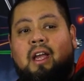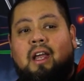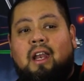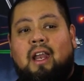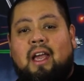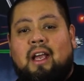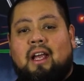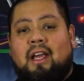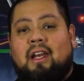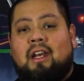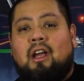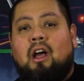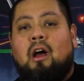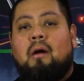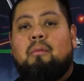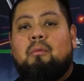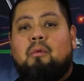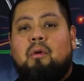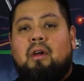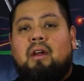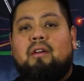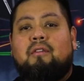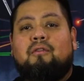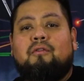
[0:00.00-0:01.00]
like an
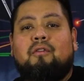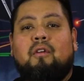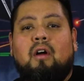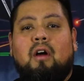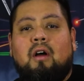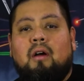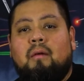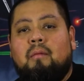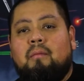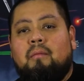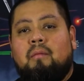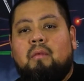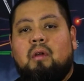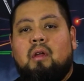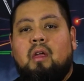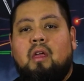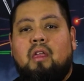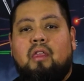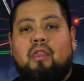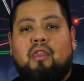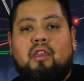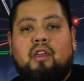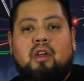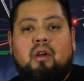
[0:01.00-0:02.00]
upgrade from
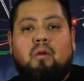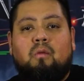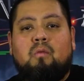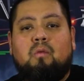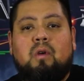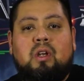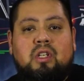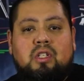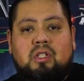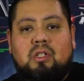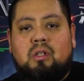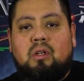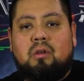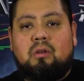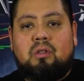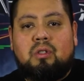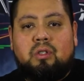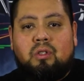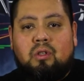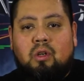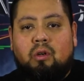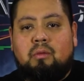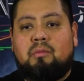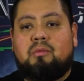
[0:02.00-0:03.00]
the original
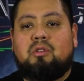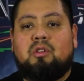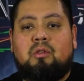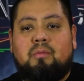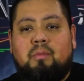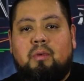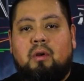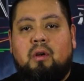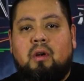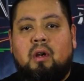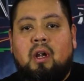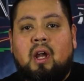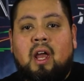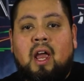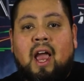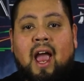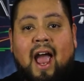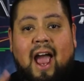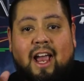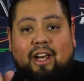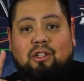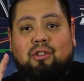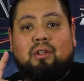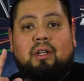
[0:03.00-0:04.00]
Stormtrooper.
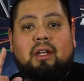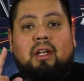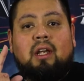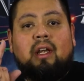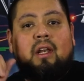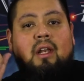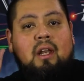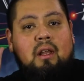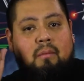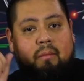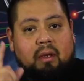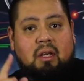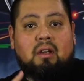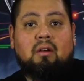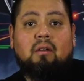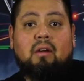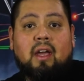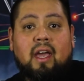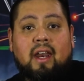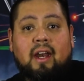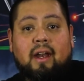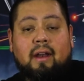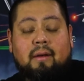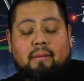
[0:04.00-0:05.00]
Actually, let me go
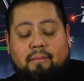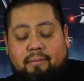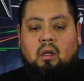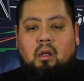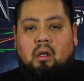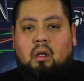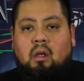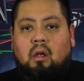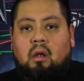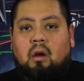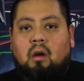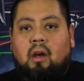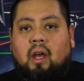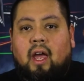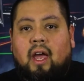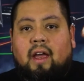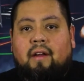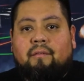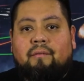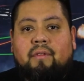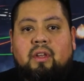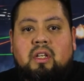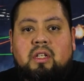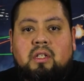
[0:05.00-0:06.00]
get it. Okay,
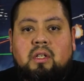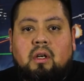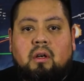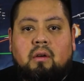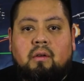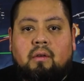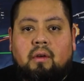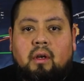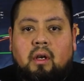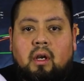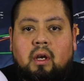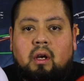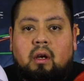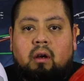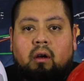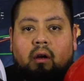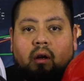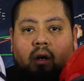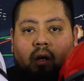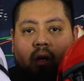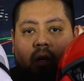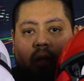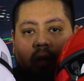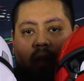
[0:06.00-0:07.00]
so
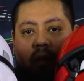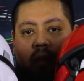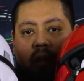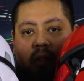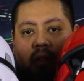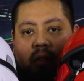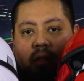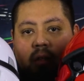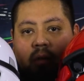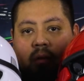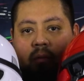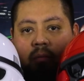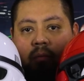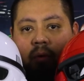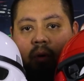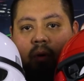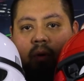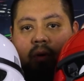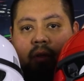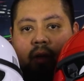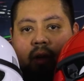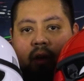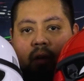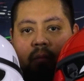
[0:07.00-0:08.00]
here is
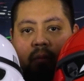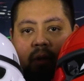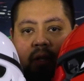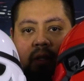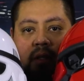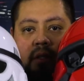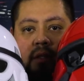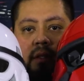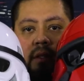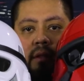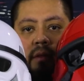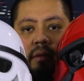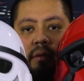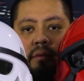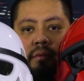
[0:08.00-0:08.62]
both helmets.